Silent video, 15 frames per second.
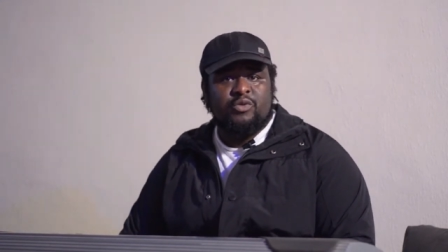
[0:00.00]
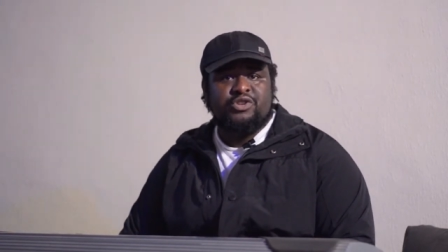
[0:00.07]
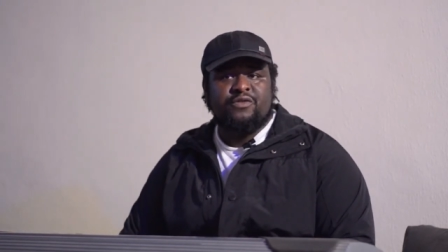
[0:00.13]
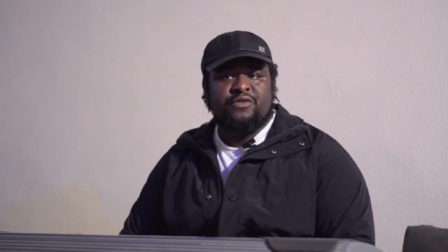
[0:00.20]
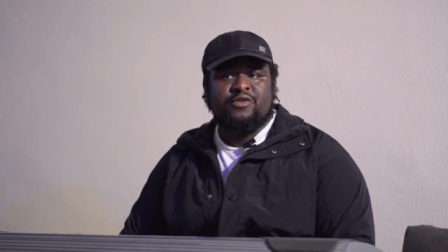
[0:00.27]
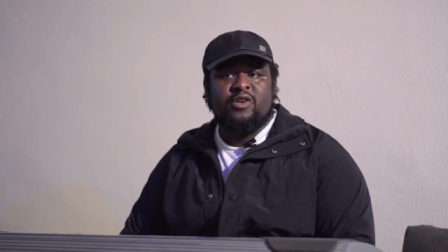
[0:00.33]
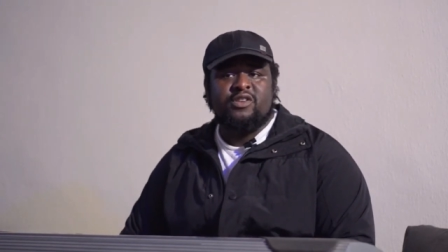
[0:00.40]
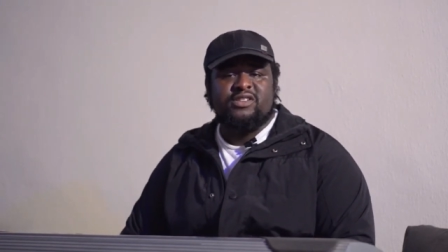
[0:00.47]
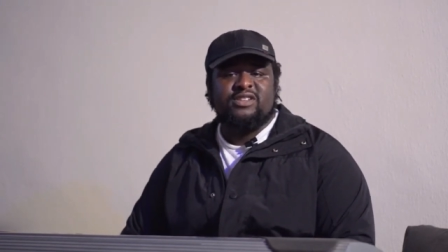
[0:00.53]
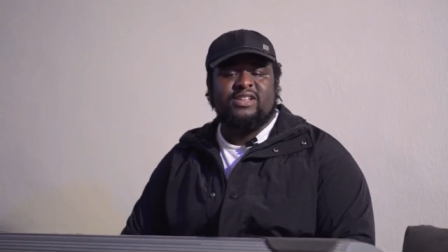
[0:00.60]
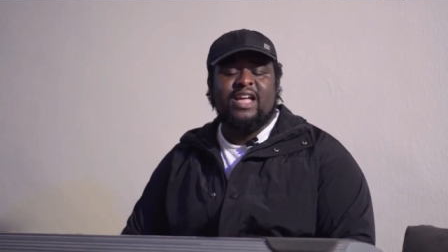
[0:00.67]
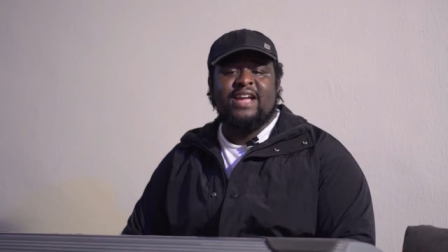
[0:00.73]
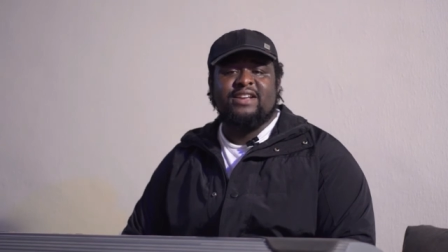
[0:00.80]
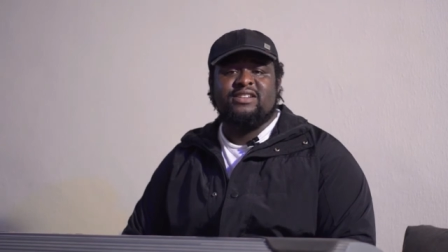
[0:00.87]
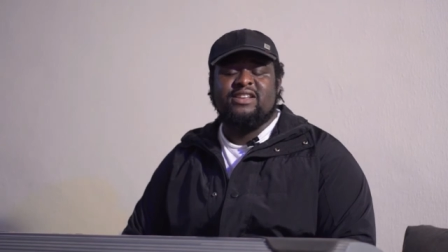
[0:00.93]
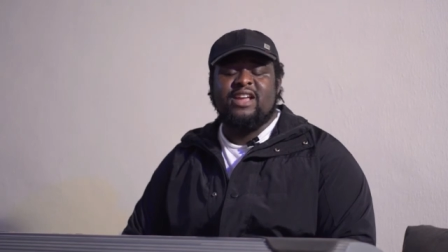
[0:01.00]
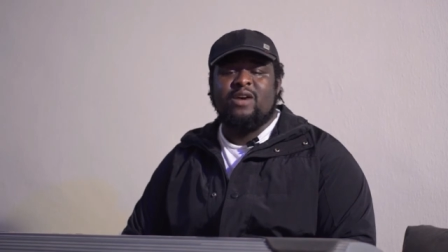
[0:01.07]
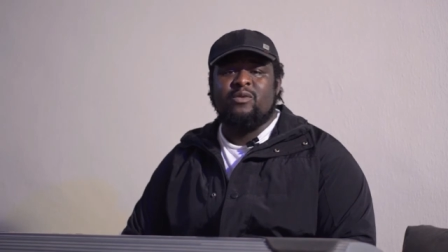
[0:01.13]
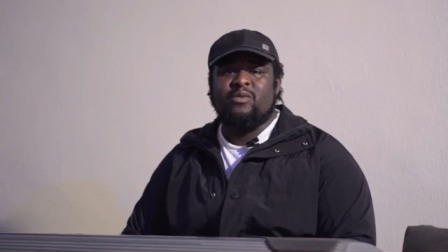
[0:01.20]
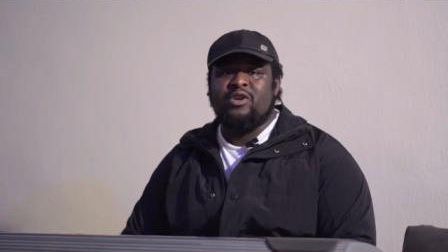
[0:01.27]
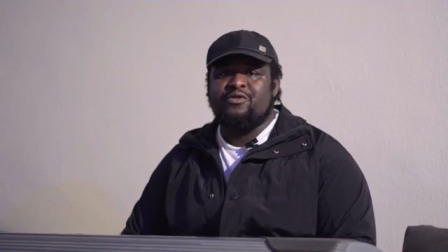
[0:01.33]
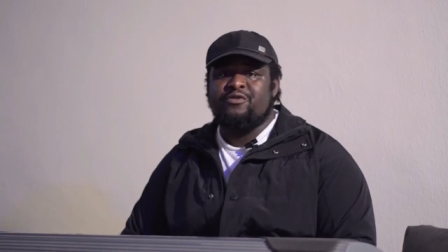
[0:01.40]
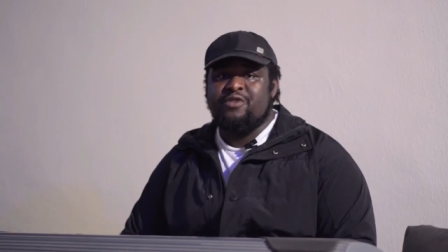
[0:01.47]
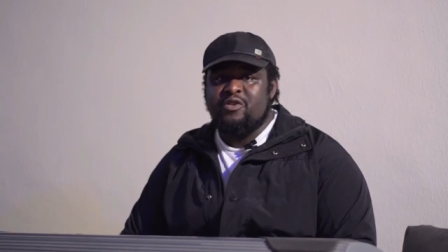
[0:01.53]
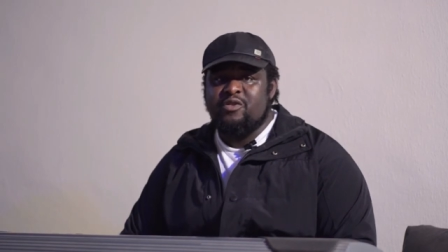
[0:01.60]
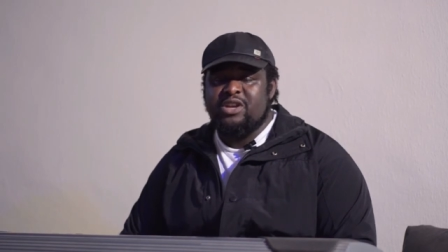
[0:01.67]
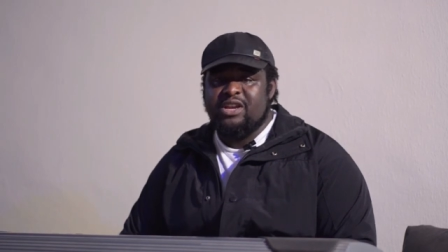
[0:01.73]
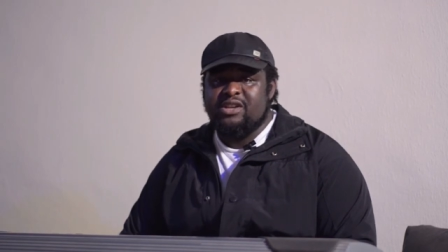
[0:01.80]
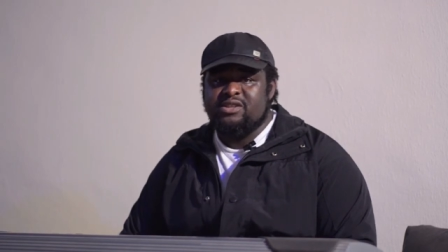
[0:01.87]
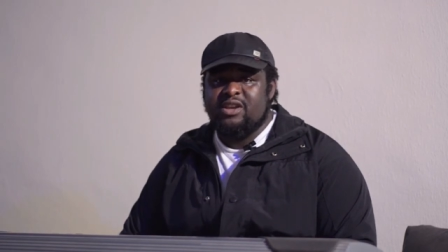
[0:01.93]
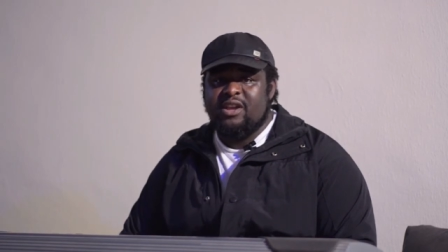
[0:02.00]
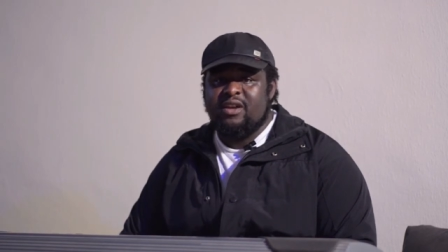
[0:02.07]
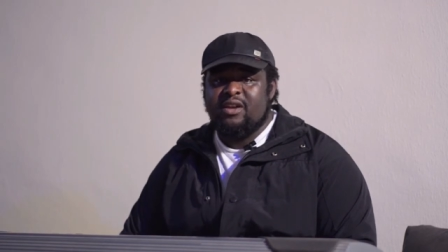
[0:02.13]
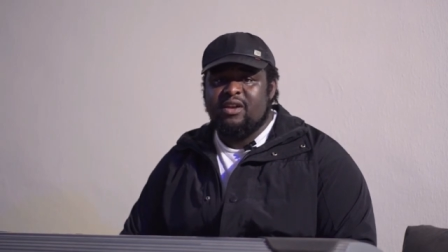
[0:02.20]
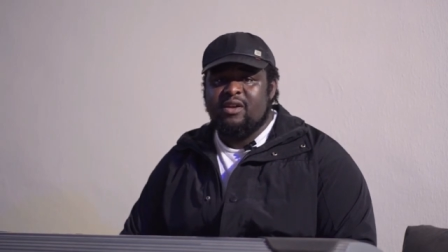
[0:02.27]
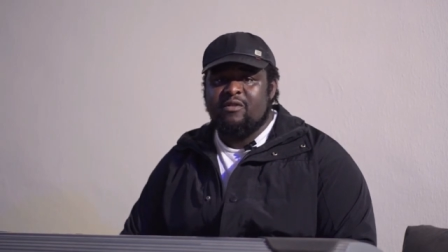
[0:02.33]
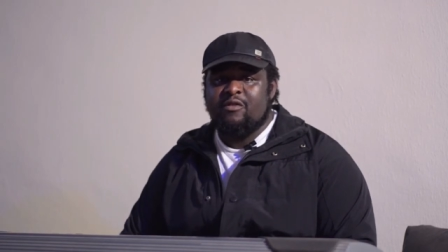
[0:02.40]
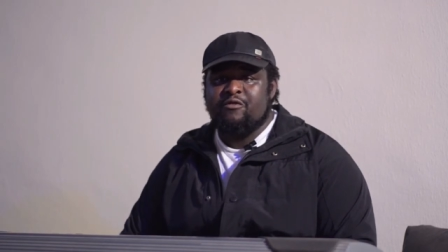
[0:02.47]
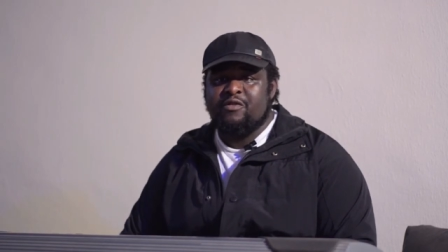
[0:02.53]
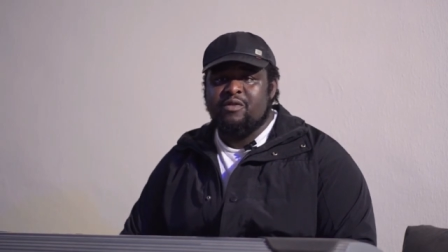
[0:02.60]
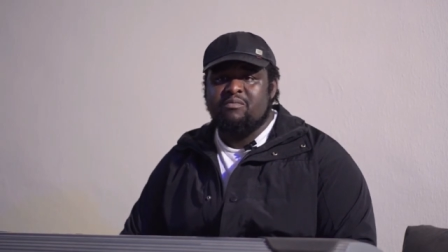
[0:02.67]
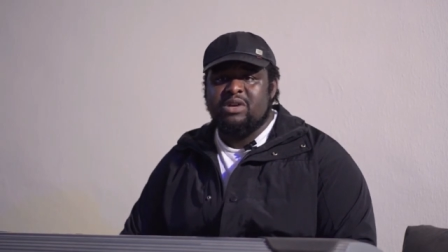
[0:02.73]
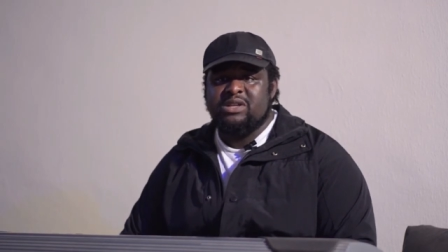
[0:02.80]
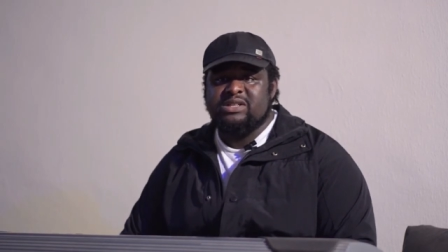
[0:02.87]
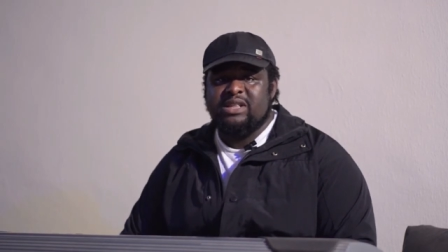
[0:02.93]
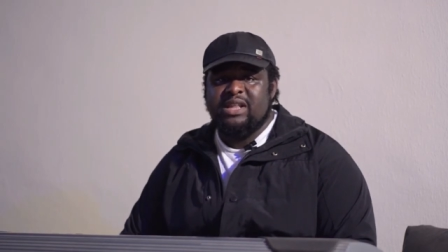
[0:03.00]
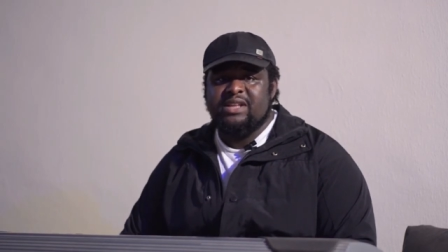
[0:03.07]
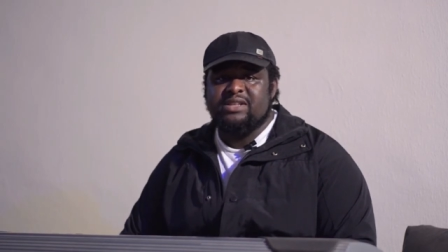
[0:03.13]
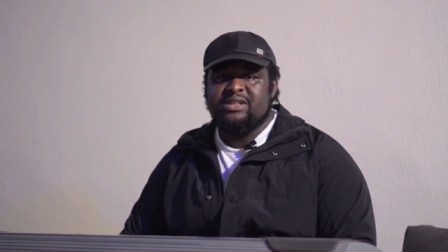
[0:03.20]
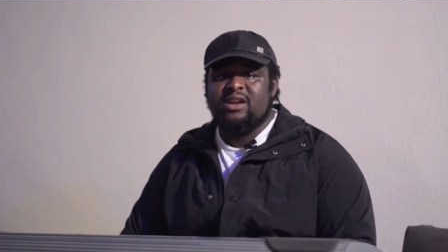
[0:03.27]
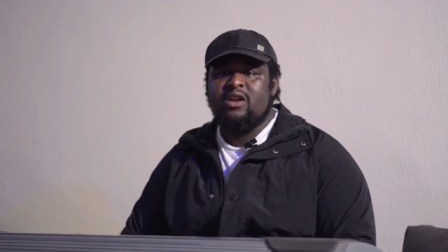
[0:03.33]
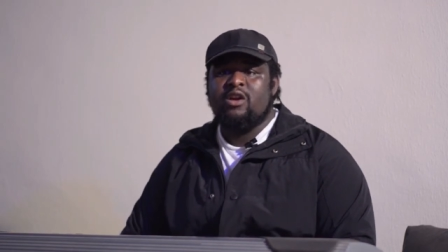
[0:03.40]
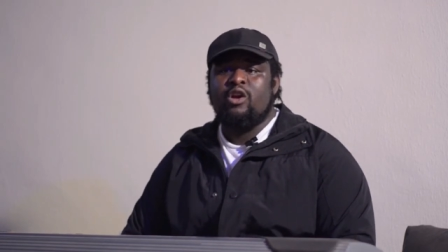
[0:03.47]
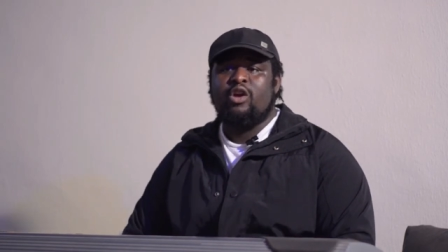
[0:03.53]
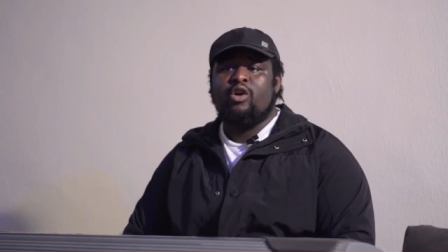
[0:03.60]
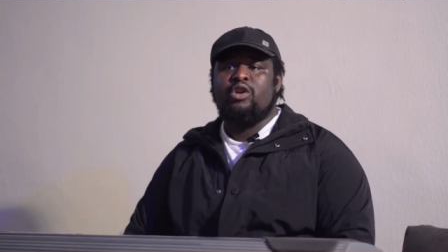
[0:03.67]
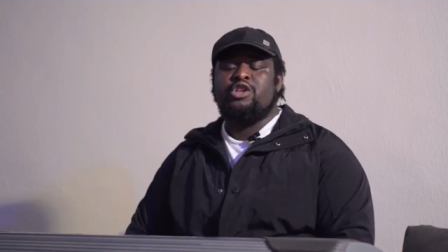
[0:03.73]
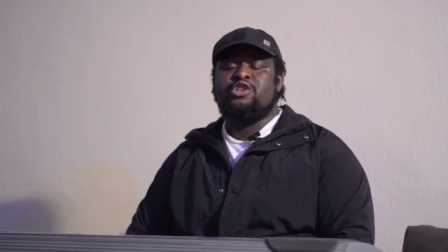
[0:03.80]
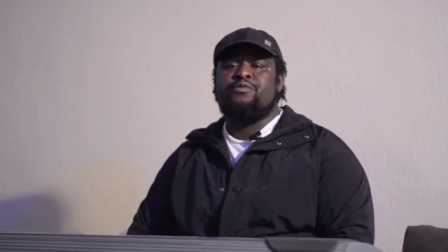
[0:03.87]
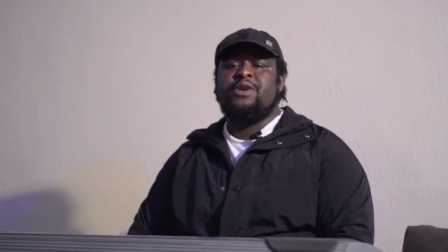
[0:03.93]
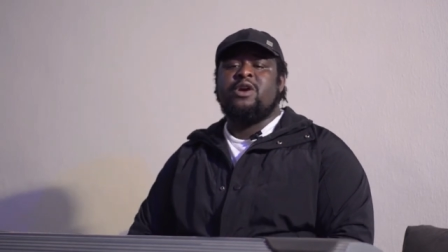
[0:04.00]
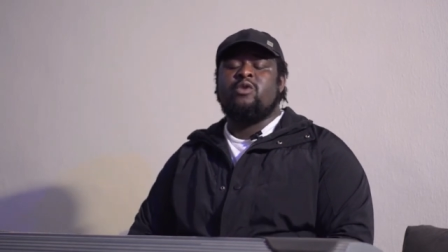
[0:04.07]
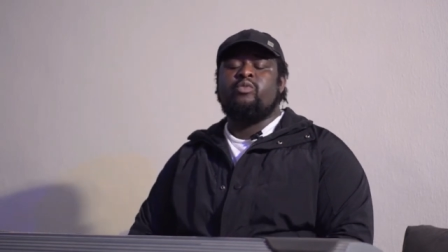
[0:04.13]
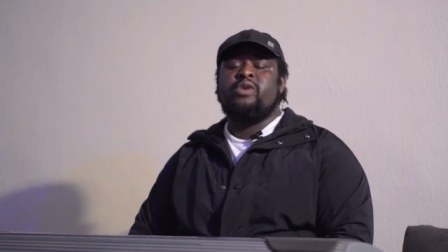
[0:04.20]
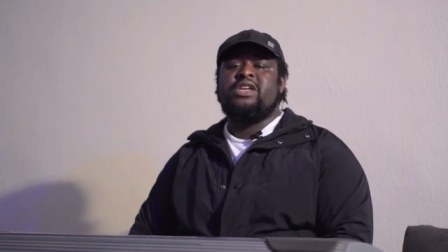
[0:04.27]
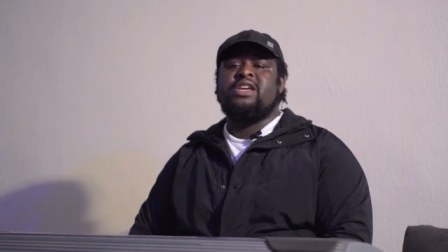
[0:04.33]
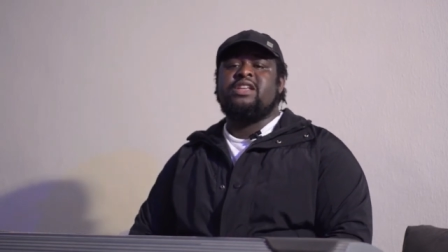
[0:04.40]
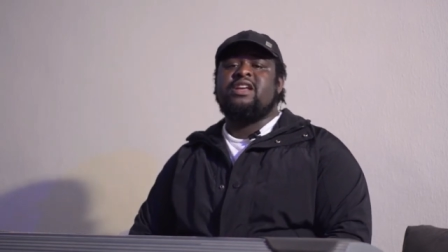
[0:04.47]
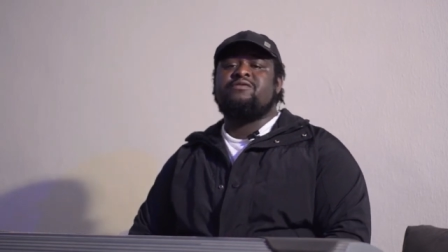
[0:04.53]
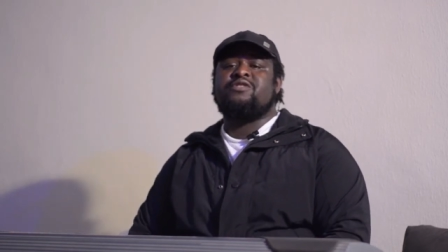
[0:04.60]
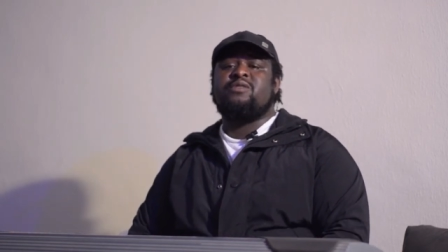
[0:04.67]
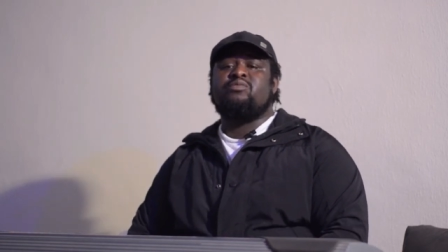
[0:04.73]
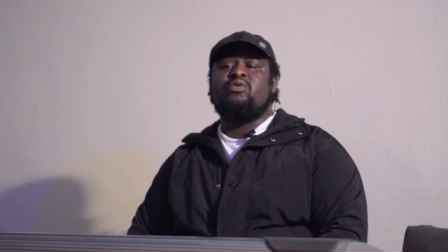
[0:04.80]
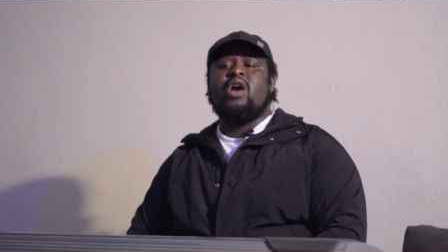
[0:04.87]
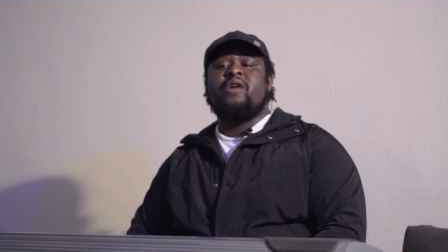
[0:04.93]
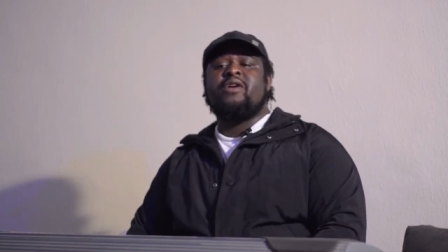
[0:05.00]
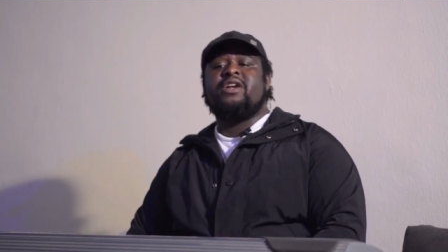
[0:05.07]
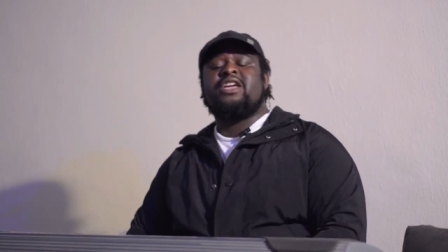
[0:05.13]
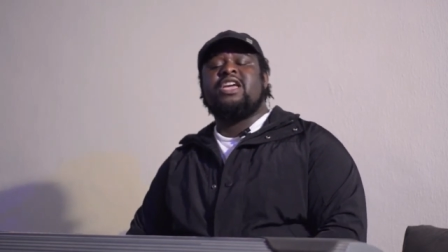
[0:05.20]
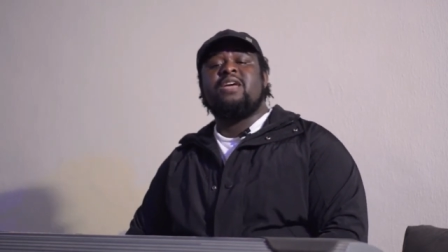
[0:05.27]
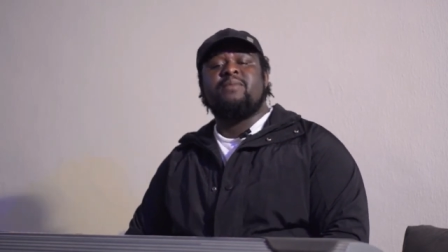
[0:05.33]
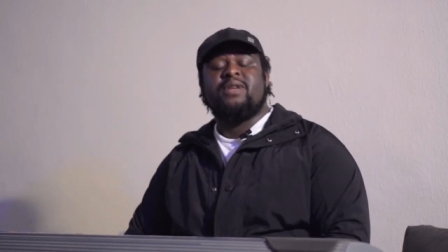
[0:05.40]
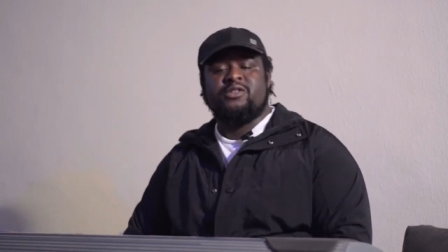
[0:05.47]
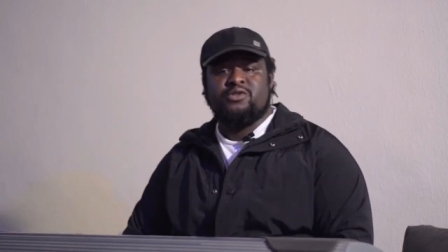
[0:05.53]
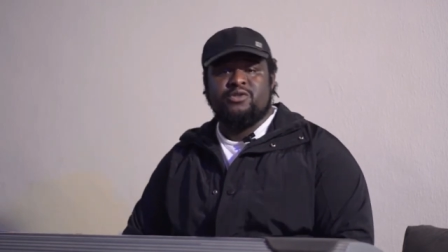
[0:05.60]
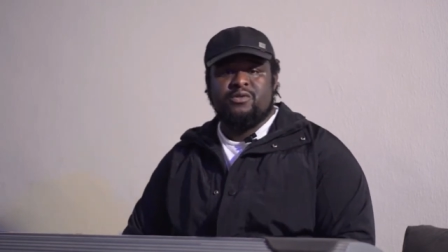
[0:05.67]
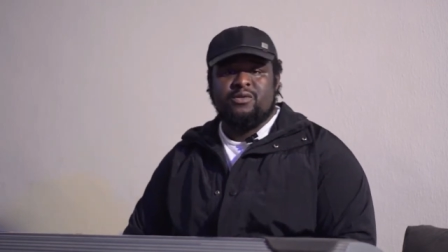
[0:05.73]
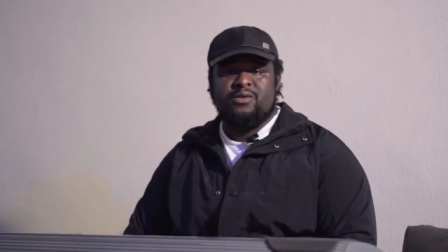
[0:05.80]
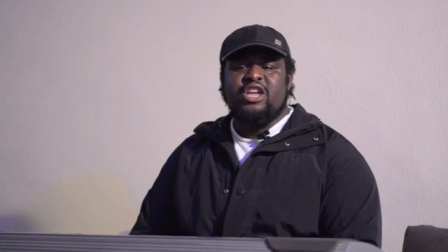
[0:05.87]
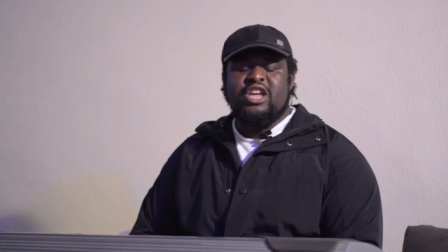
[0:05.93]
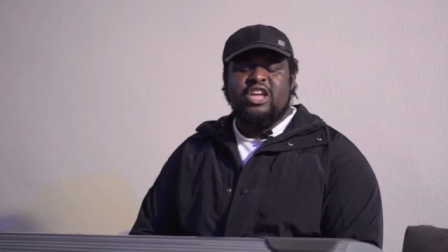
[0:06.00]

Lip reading: which of course died down a few months later, only to be awakened after Buhari came into.